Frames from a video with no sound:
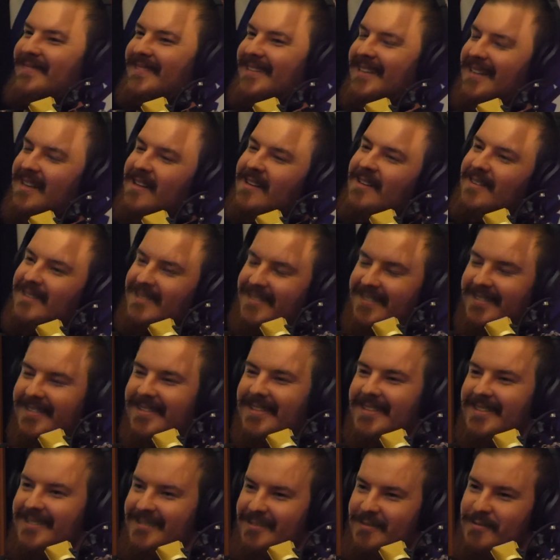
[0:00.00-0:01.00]

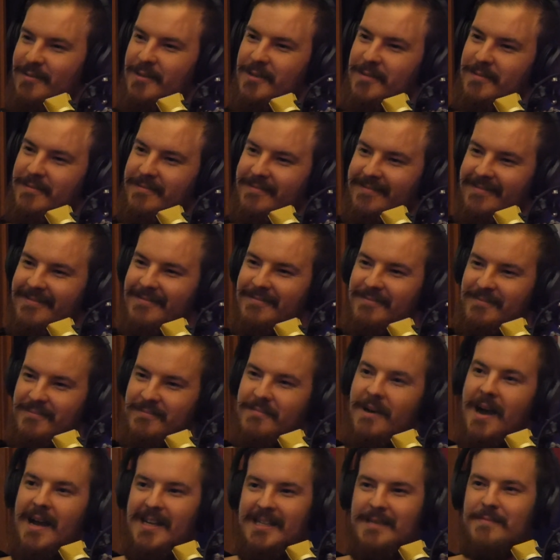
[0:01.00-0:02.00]

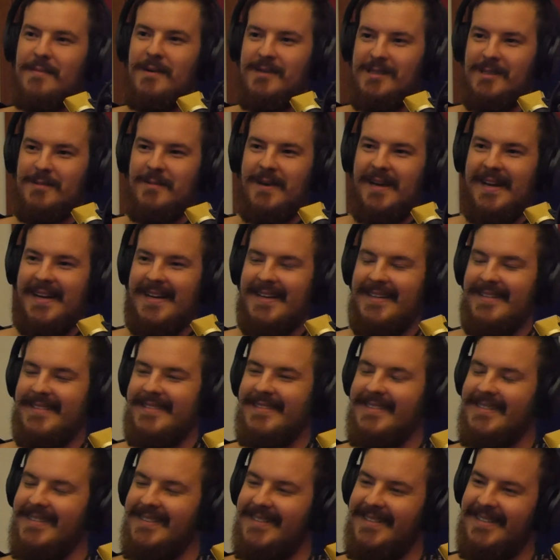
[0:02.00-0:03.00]
He's a
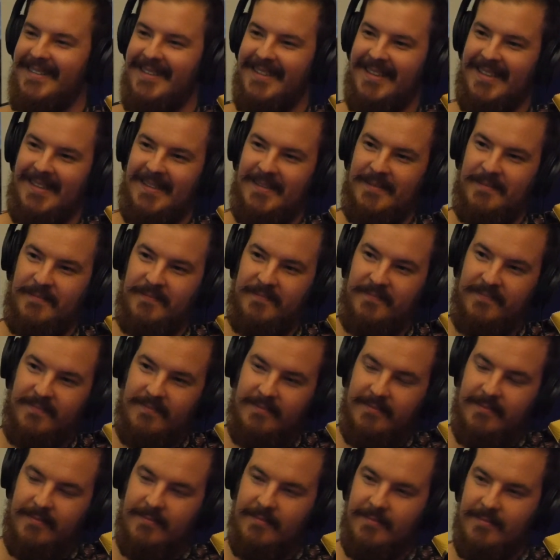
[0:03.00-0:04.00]
beautiful and wonderful
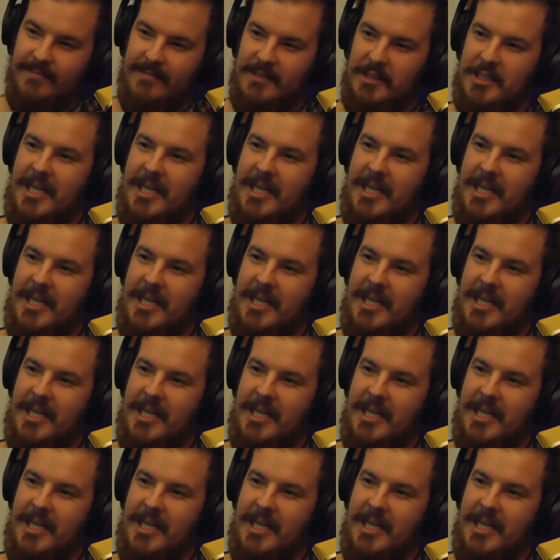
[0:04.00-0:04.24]
man.